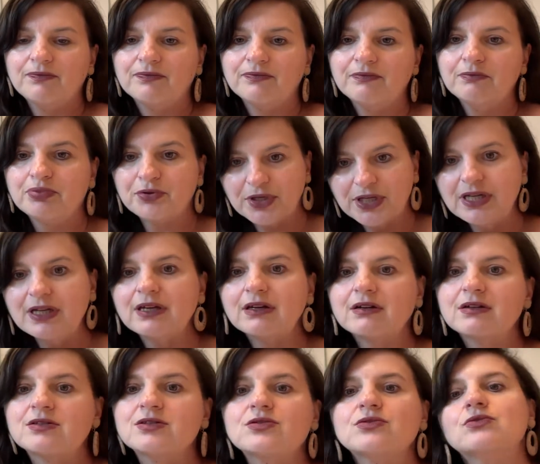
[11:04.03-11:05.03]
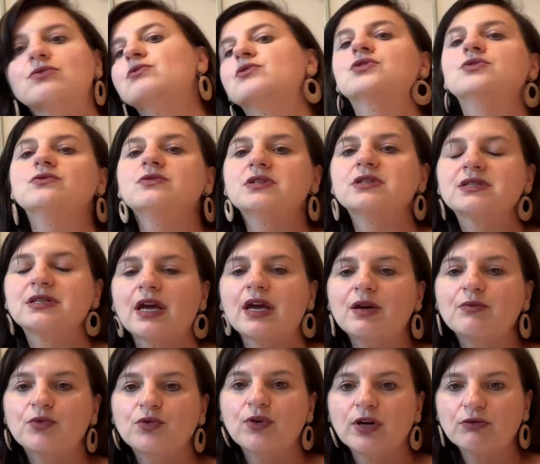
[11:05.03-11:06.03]
bringing to the
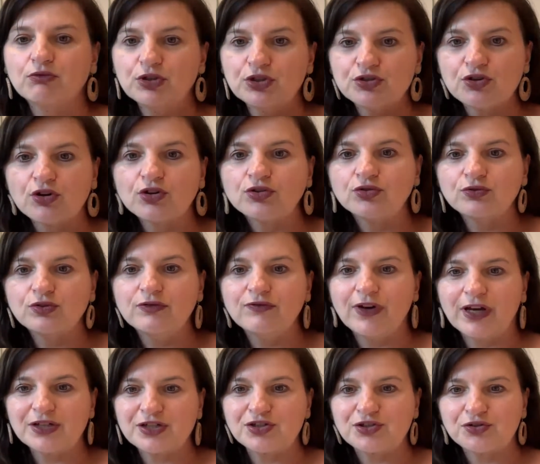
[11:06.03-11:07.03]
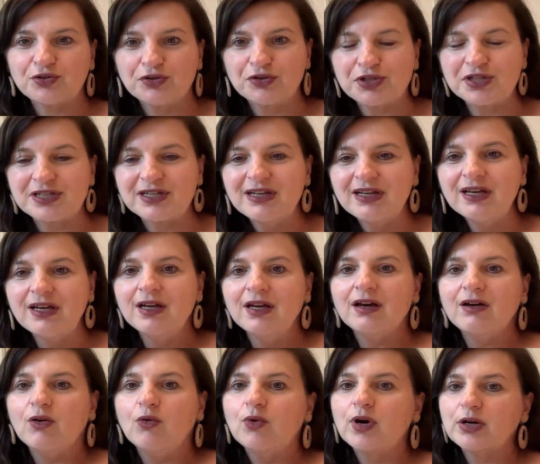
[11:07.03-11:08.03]
table when we talk to investors,
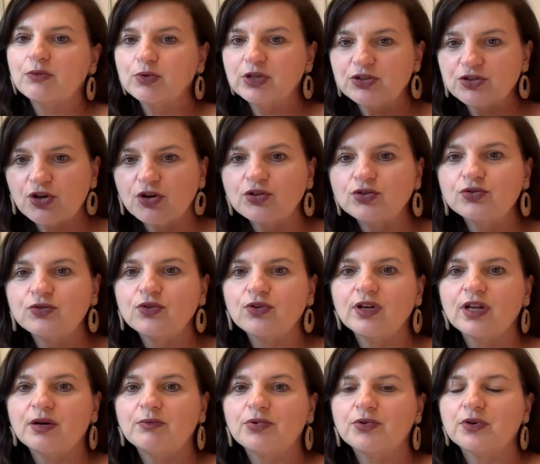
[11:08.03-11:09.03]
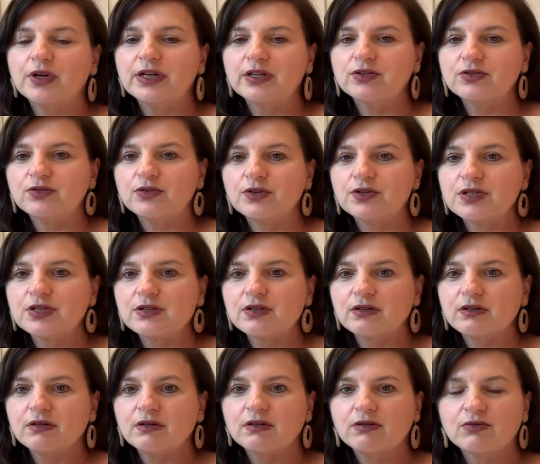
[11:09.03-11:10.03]
or where we talk to collaborators,
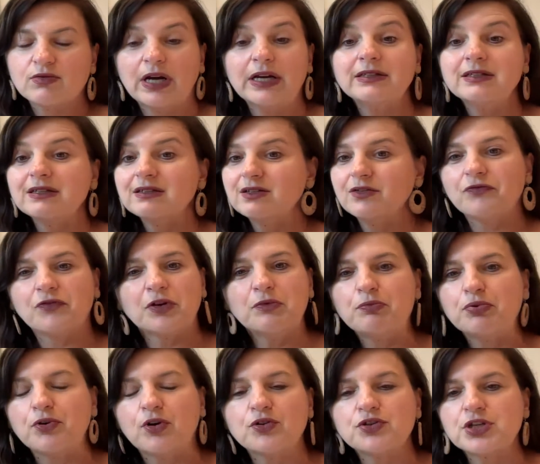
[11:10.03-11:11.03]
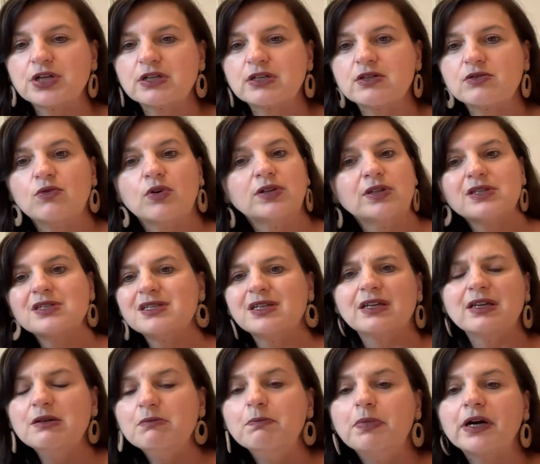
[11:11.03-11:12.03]
writing different projects. What is the
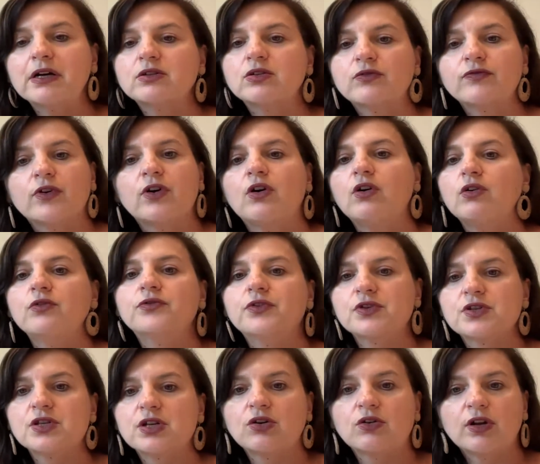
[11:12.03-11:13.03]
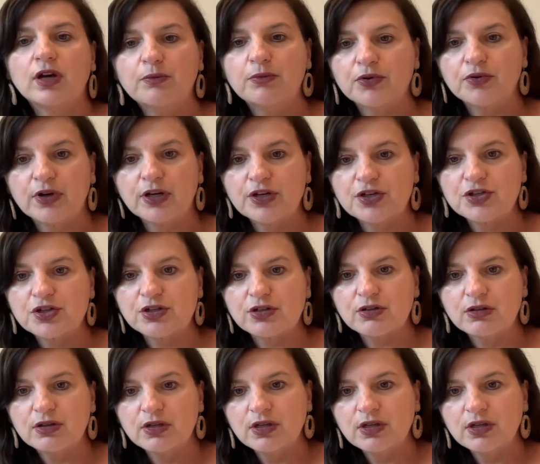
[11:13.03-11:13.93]
impact of all this collaboration,